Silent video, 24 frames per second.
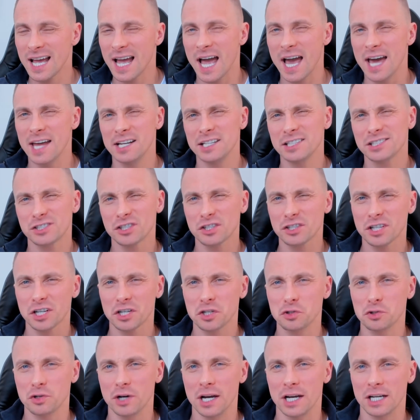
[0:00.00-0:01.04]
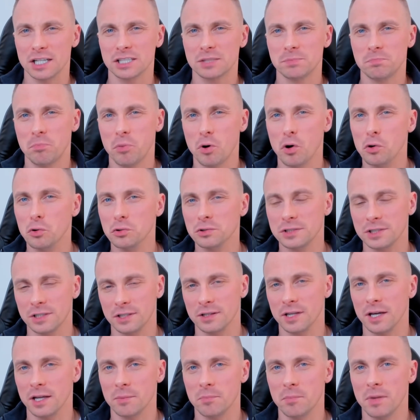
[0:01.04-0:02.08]
And it's not like you're exposing
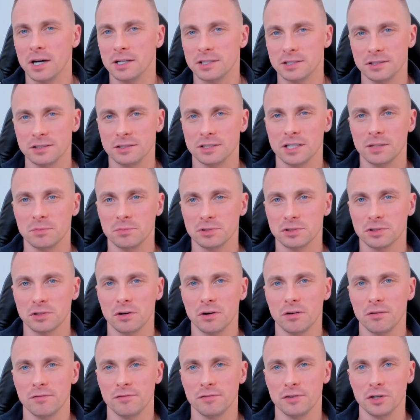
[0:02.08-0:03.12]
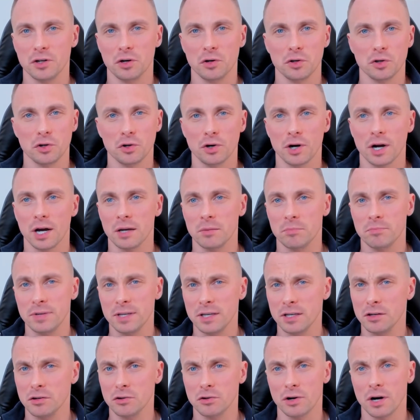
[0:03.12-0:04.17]
that much in terms of your
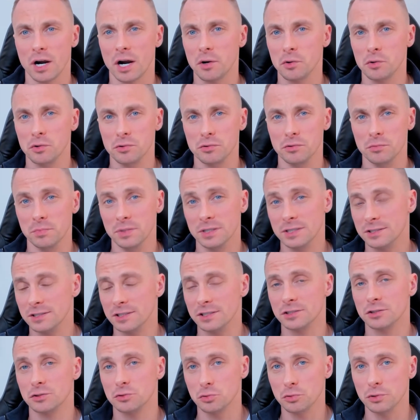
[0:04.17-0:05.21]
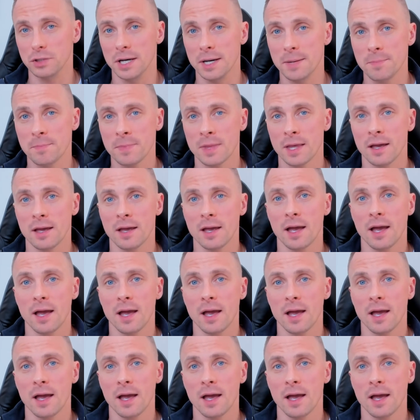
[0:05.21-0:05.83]
IP or how you do business to them,